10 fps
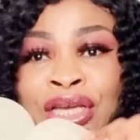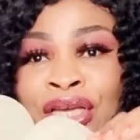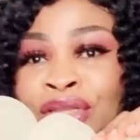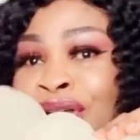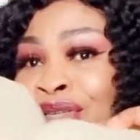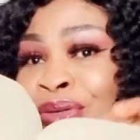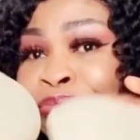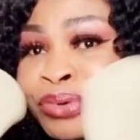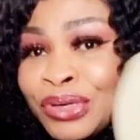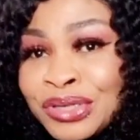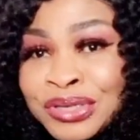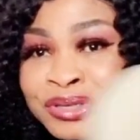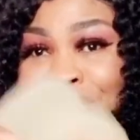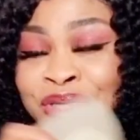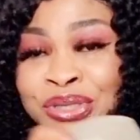It doesn't
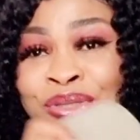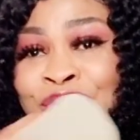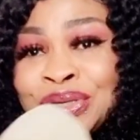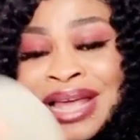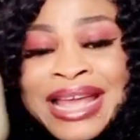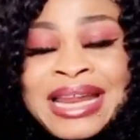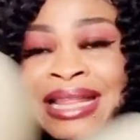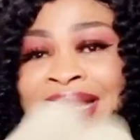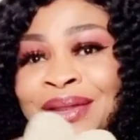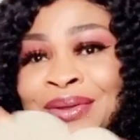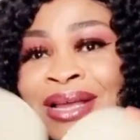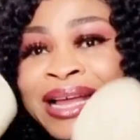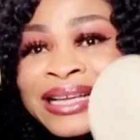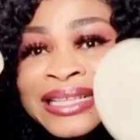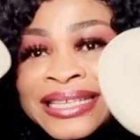bust, it won't do anything. Look
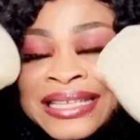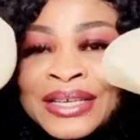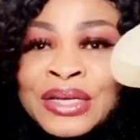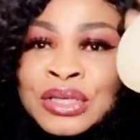at it.